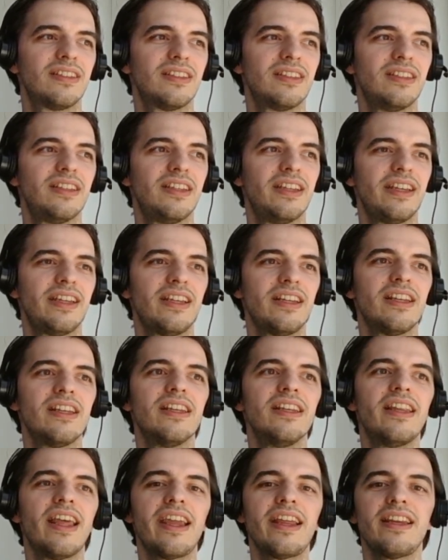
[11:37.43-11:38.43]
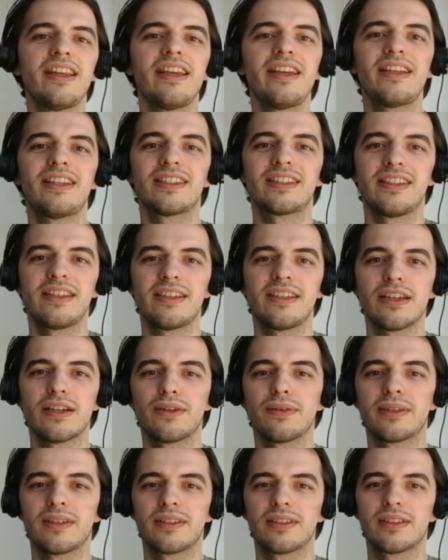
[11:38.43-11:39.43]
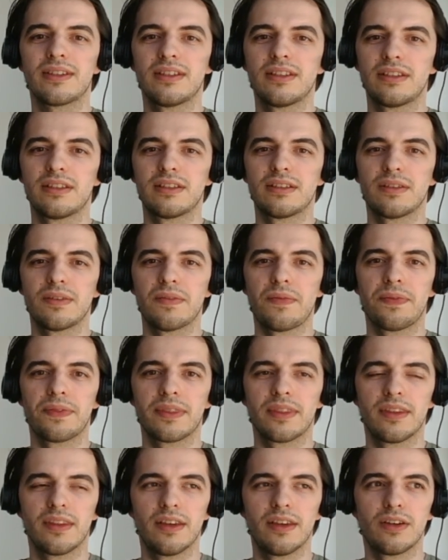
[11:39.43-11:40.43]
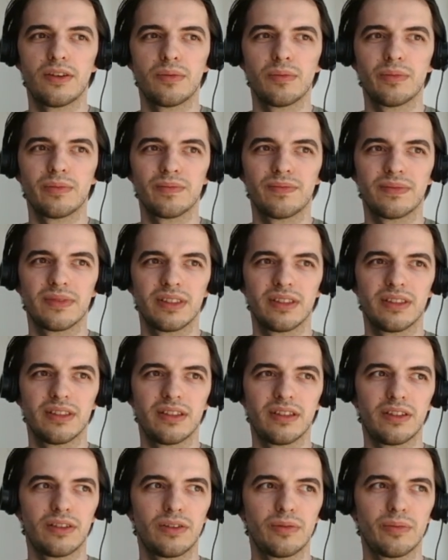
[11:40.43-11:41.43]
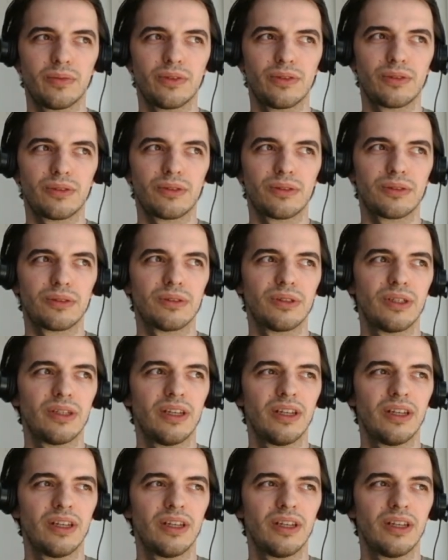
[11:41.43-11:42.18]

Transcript: they need to seek out either either more